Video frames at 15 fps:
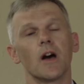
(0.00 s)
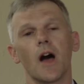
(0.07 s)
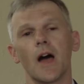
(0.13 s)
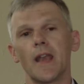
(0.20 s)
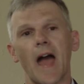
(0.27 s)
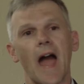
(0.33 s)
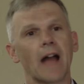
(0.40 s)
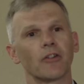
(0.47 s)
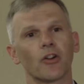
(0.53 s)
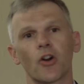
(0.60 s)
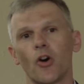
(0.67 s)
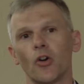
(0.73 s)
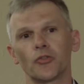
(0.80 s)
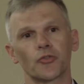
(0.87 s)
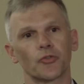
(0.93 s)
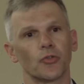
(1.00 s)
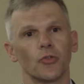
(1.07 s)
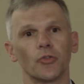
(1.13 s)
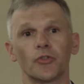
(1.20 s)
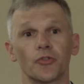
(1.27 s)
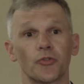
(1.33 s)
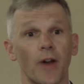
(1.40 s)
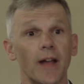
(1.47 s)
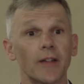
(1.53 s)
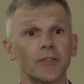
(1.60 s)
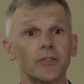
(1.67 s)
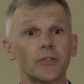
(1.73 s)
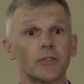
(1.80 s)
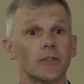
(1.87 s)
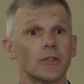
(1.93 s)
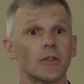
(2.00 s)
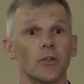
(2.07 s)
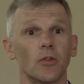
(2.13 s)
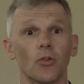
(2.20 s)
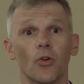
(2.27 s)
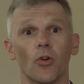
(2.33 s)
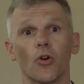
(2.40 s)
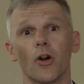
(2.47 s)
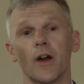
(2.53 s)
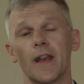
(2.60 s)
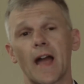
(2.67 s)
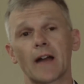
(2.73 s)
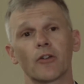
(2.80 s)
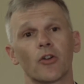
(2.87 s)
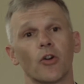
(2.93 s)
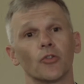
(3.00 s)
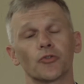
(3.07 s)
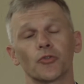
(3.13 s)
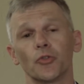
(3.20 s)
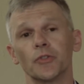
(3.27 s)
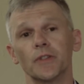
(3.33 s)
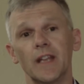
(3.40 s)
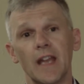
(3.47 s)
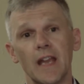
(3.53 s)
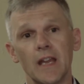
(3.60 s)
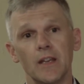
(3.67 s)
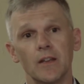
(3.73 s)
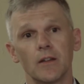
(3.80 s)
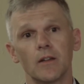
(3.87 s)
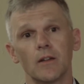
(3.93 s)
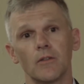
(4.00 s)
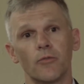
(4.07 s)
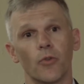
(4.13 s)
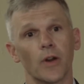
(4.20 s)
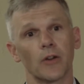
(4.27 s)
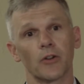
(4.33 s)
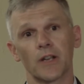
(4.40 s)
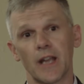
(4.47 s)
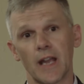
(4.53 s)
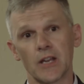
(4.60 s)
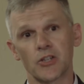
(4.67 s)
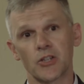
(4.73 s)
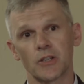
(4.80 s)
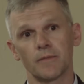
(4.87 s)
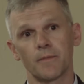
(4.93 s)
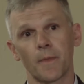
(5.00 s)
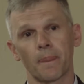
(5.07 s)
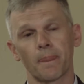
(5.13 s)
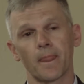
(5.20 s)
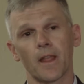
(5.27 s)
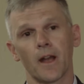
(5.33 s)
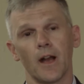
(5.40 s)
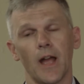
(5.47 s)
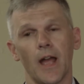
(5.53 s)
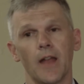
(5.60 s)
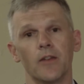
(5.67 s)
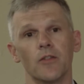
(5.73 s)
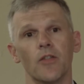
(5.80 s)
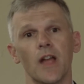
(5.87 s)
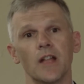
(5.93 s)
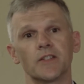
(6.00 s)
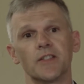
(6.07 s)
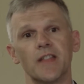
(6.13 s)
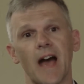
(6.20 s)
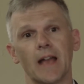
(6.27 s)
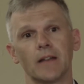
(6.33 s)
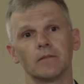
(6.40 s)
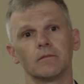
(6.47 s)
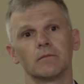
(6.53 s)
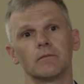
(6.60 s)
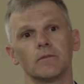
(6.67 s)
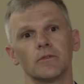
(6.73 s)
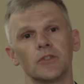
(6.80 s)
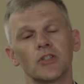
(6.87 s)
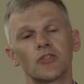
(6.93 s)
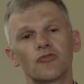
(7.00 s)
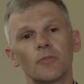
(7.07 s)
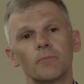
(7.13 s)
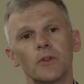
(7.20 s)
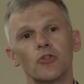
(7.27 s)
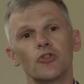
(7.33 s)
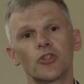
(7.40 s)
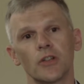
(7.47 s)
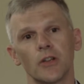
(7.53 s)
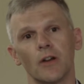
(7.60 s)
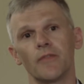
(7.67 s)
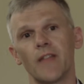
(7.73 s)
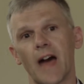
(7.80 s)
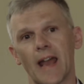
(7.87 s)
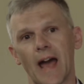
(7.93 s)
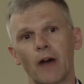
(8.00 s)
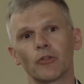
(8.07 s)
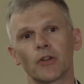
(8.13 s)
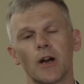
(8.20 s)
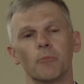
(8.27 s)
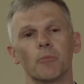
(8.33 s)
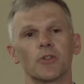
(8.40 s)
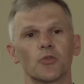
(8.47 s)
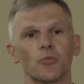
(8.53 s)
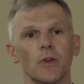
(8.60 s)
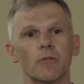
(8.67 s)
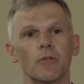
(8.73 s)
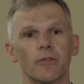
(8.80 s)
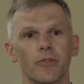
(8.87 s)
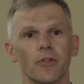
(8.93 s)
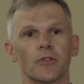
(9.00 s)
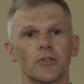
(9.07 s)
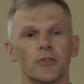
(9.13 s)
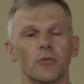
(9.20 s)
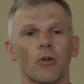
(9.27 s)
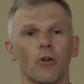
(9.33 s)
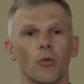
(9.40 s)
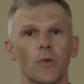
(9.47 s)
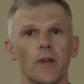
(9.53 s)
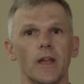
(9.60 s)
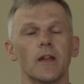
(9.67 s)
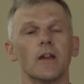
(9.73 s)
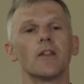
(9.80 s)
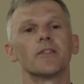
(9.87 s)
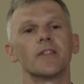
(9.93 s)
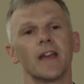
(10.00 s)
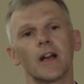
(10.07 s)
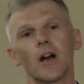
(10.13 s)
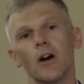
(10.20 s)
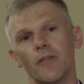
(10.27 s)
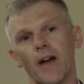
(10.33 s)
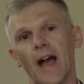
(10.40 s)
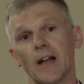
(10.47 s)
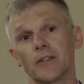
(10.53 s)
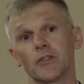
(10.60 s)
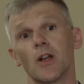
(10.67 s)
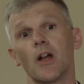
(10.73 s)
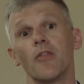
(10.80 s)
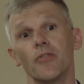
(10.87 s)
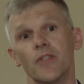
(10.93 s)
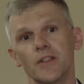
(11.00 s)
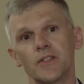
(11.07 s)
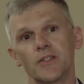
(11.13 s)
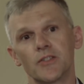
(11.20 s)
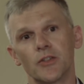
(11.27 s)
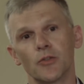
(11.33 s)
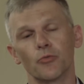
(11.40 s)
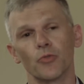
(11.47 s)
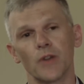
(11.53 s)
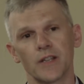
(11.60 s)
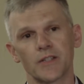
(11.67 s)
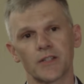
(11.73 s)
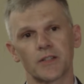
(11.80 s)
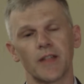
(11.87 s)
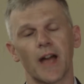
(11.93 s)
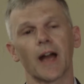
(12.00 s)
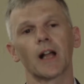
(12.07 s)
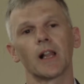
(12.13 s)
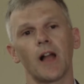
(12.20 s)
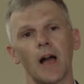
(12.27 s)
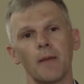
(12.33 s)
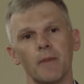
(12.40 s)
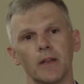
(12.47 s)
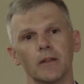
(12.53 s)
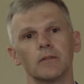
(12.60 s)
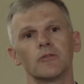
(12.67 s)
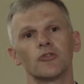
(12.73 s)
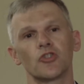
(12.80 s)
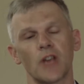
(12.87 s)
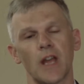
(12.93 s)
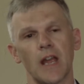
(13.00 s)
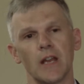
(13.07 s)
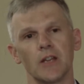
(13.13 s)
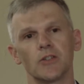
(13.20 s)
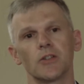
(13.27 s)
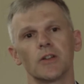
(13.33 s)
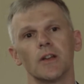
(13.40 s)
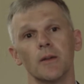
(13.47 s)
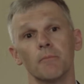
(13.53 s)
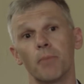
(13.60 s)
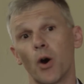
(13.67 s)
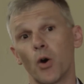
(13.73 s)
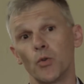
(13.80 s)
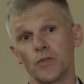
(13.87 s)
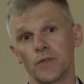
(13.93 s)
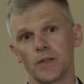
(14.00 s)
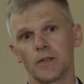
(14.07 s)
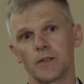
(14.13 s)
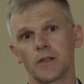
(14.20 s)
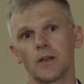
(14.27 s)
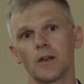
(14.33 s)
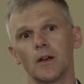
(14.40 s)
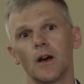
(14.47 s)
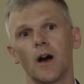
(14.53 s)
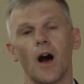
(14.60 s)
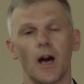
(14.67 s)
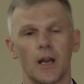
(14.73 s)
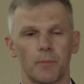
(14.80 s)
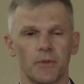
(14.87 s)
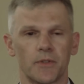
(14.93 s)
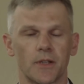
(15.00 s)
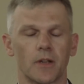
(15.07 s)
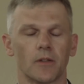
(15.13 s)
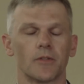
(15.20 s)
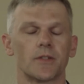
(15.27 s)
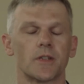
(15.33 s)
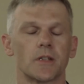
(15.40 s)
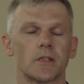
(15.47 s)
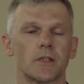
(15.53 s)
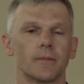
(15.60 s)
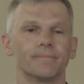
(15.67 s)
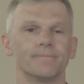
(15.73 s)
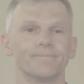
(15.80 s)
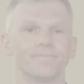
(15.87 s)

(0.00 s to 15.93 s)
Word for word: an agricultural stress or an agricultural need for irrigation. And it's that distribution of that outcome which we refer to or we think of as this is the risk that climate change imposes on a particular system.